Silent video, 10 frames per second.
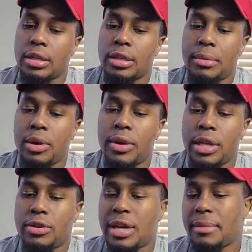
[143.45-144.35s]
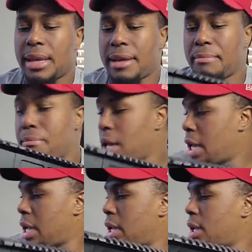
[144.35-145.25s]
So let me go ahead and drop that
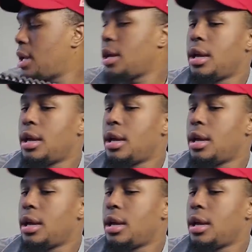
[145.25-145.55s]
mag.